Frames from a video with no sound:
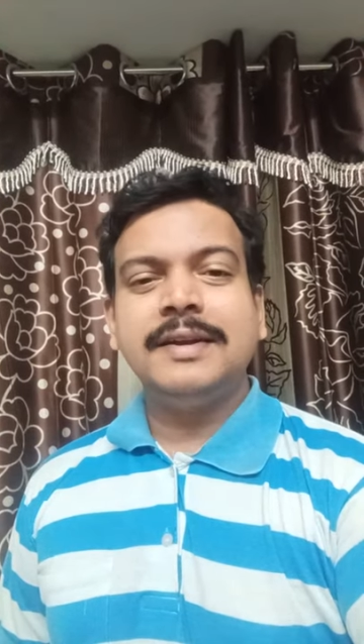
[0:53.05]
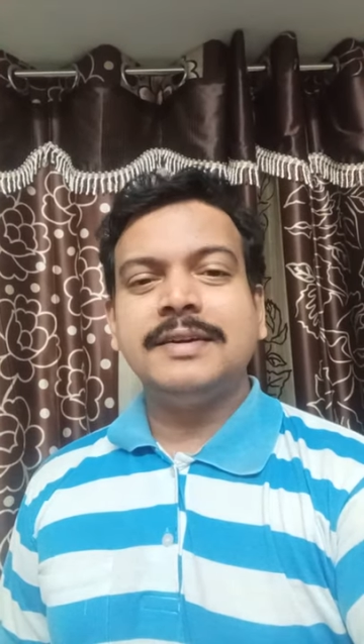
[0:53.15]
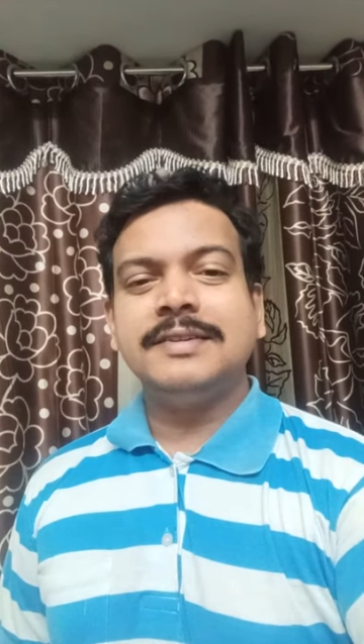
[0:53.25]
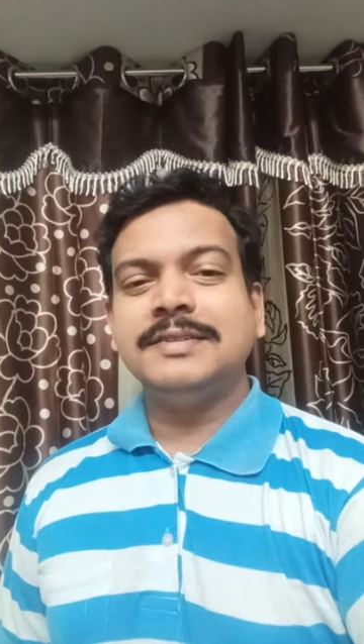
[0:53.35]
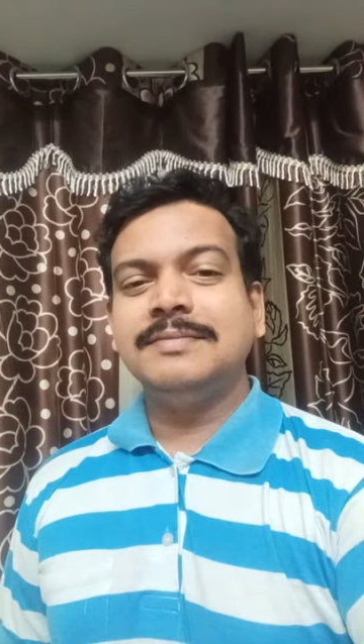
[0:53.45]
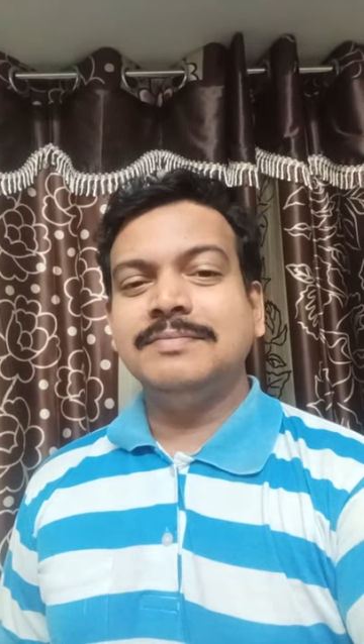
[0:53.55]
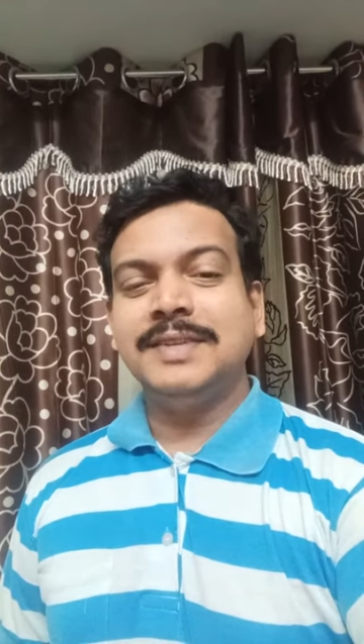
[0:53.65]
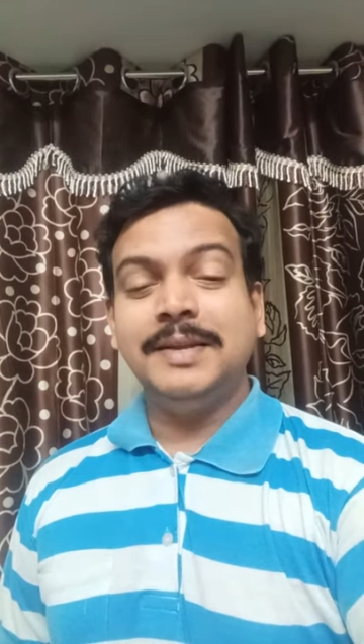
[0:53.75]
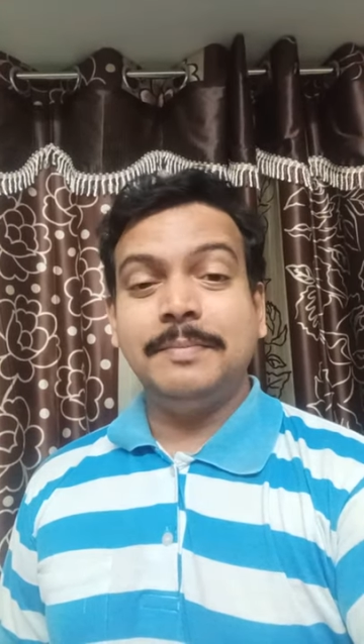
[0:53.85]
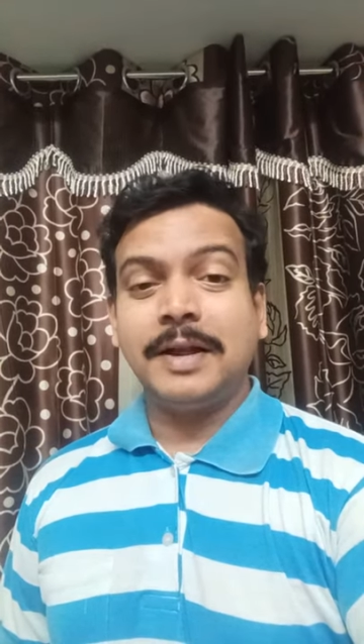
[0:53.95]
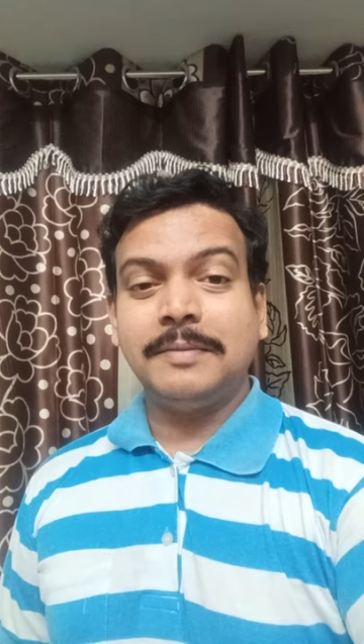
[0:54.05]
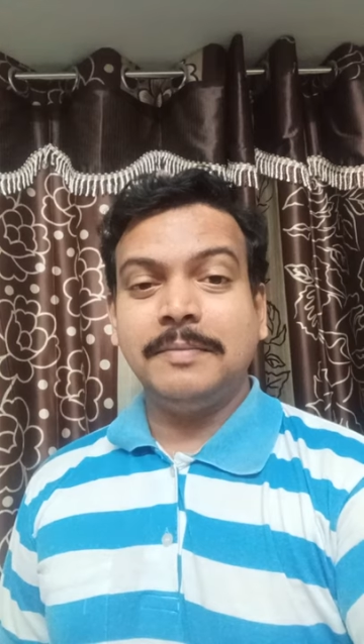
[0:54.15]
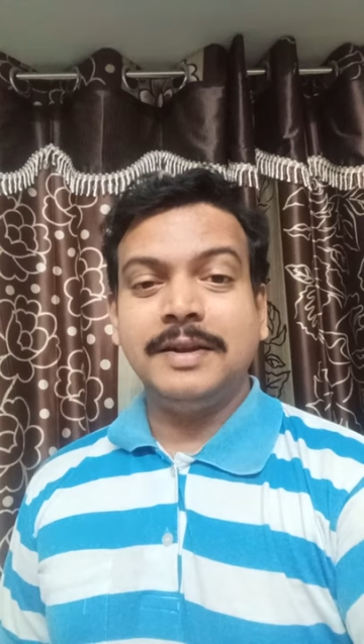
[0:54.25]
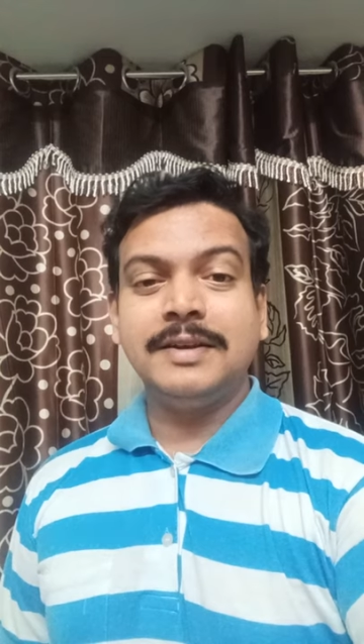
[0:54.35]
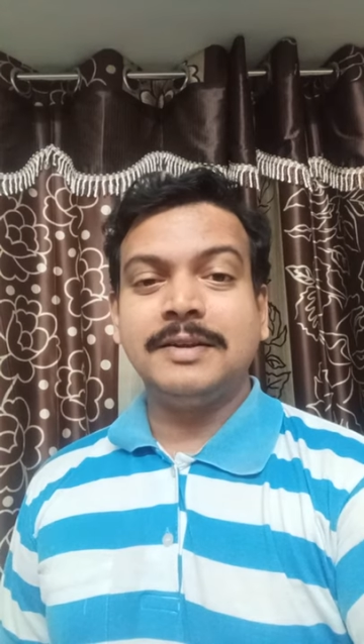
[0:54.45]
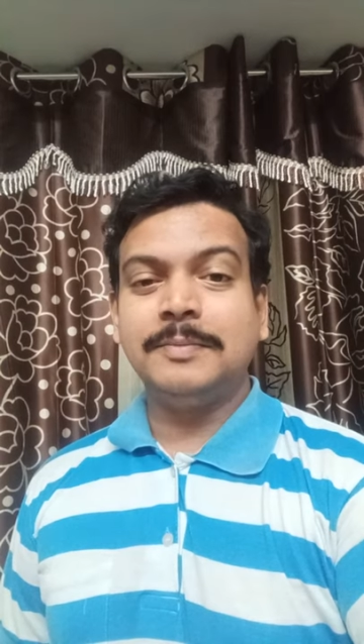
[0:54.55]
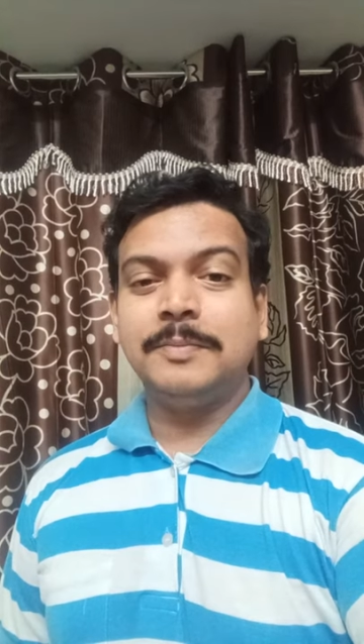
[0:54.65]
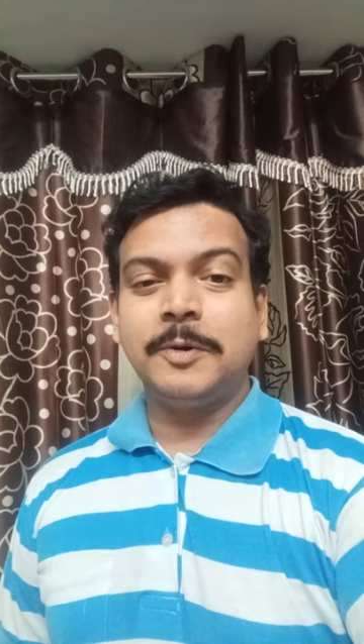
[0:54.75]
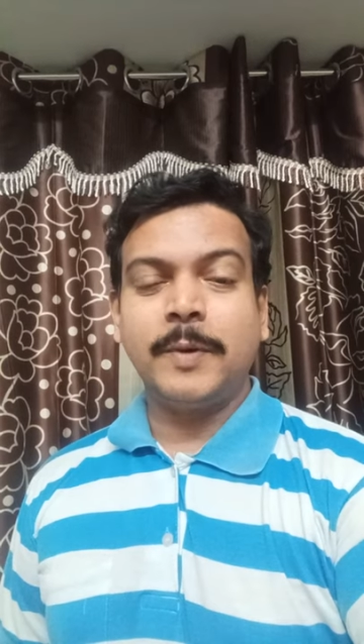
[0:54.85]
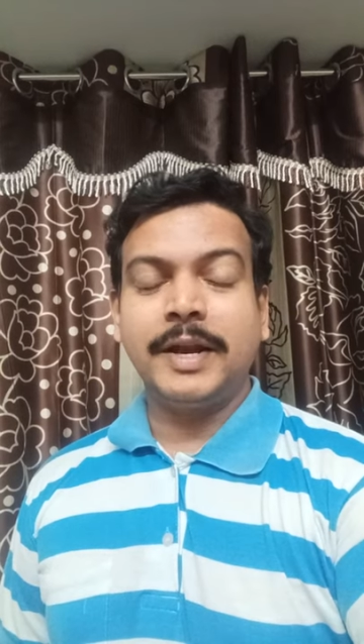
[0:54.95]
the department
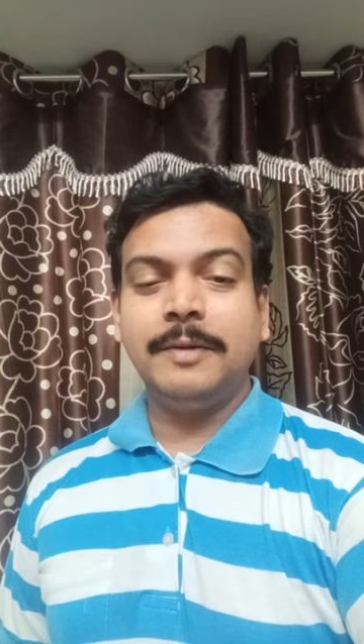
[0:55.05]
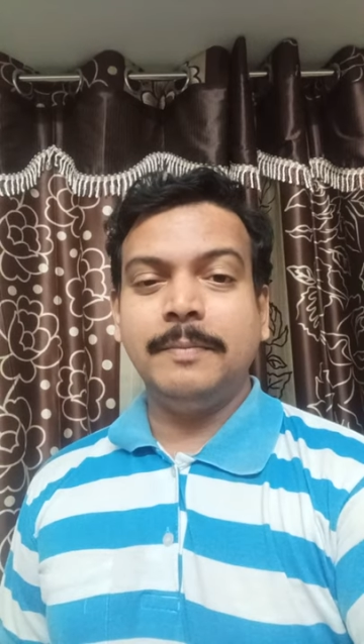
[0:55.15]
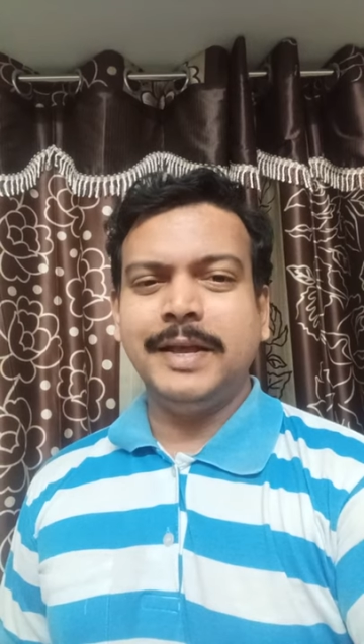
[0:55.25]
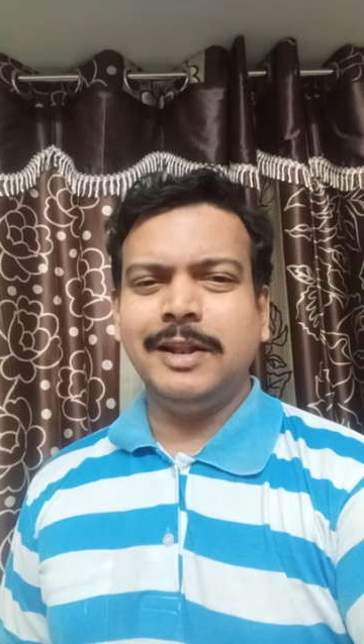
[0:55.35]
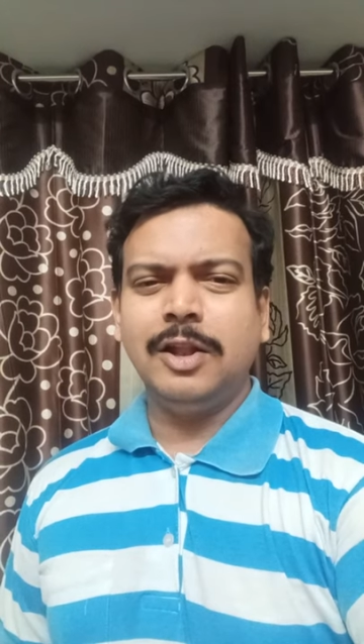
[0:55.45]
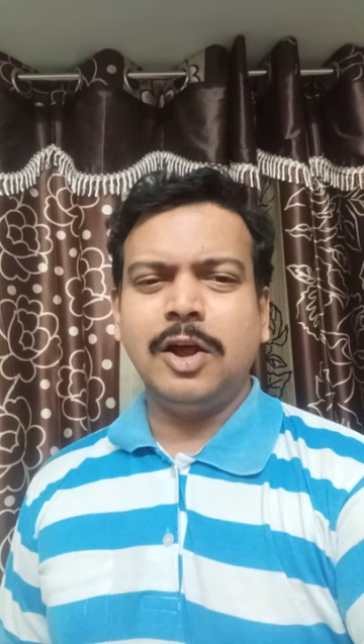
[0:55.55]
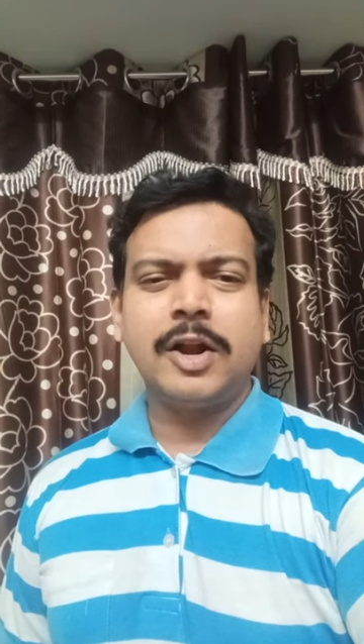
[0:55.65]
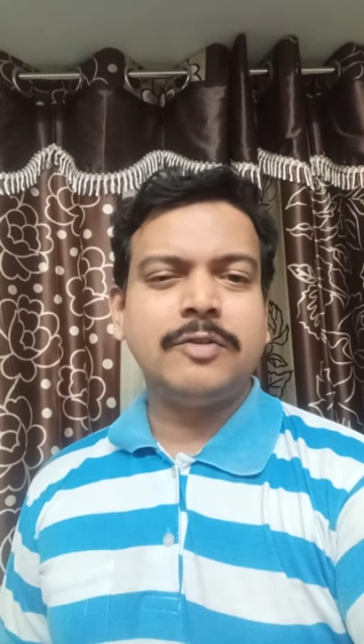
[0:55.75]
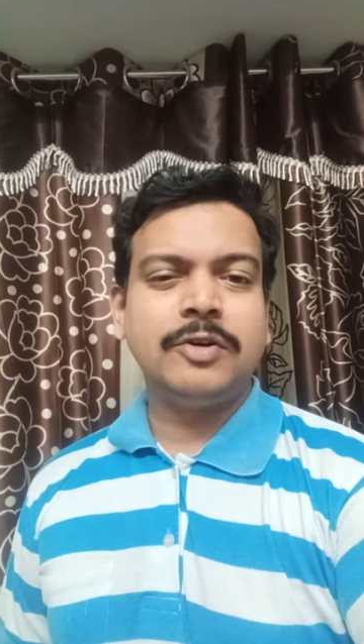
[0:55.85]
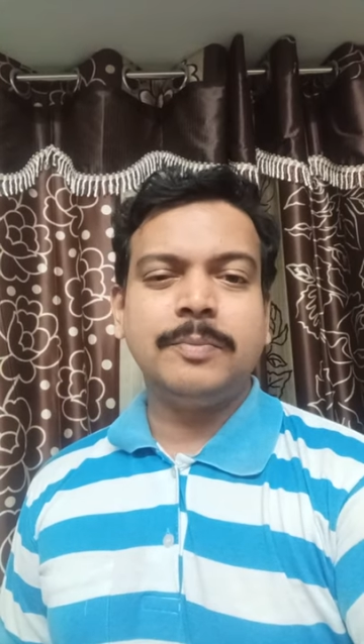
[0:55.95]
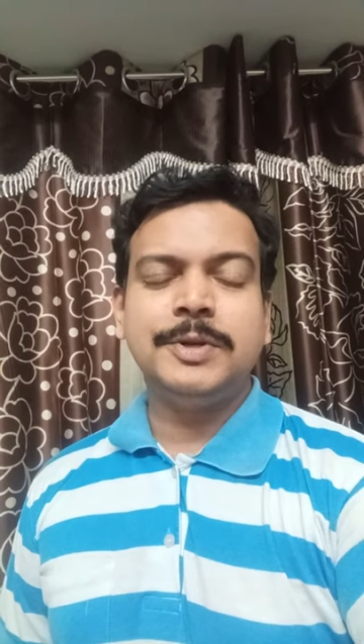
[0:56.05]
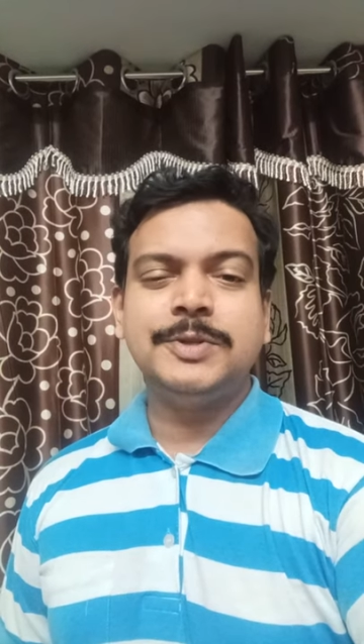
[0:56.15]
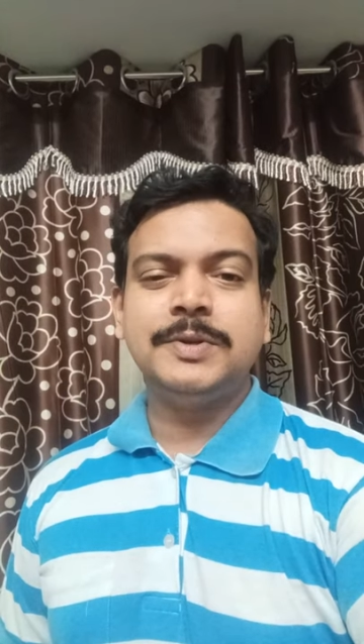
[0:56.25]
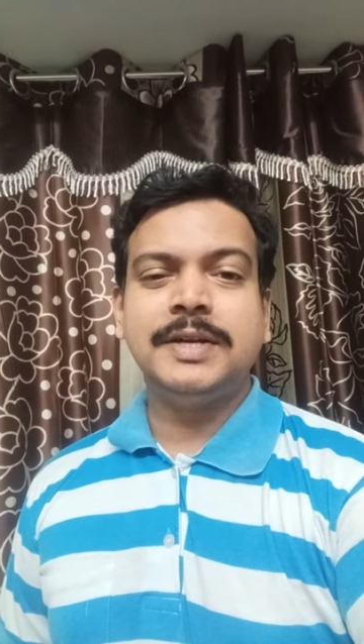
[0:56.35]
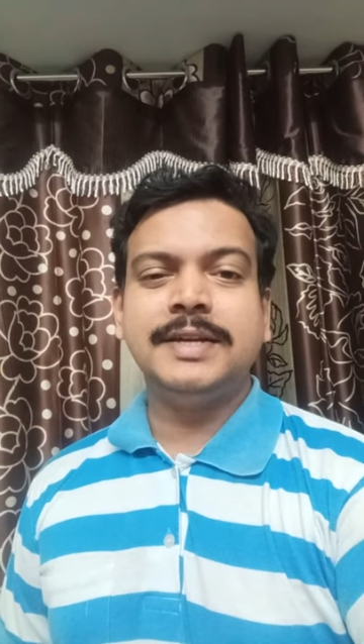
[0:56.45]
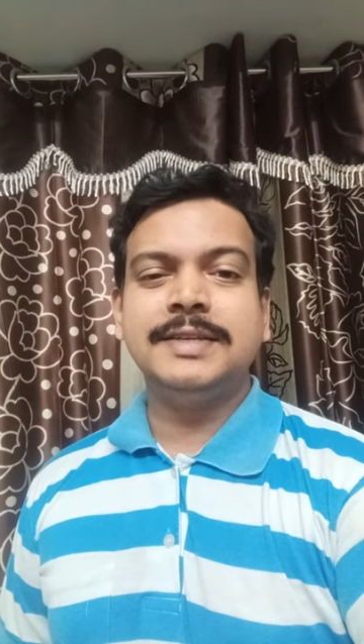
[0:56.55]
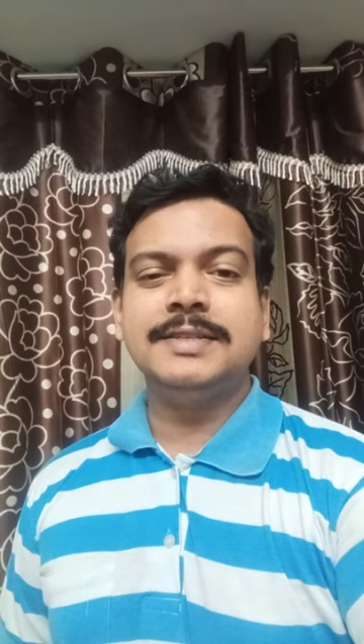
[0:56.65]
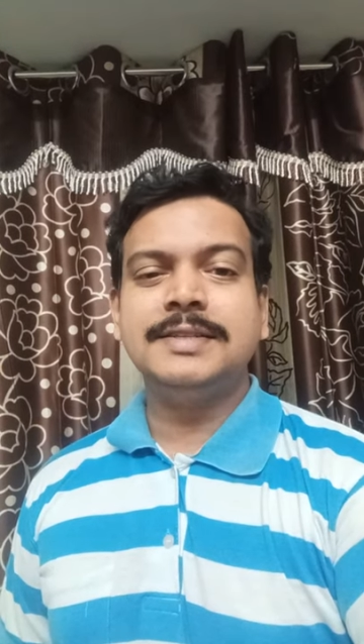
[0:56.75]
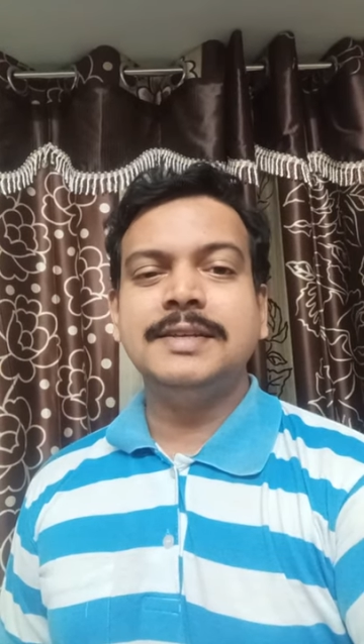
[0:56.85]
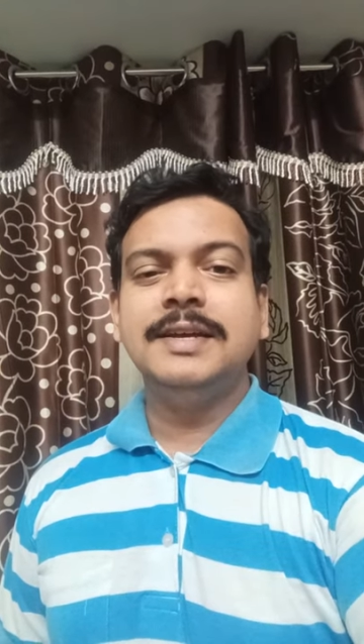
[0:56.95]
provided me a lot of opportunities.